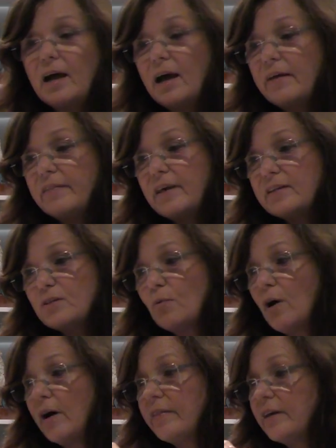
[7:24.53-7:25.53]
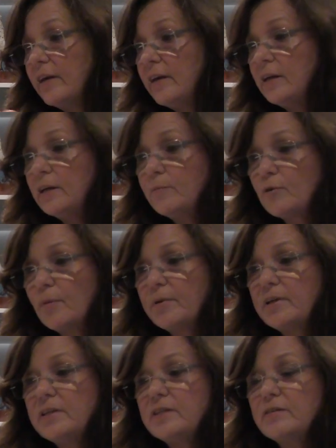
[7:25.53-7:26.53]
And that's why the healing
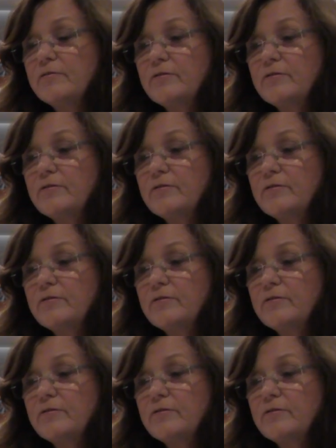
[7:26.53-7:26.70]
properties of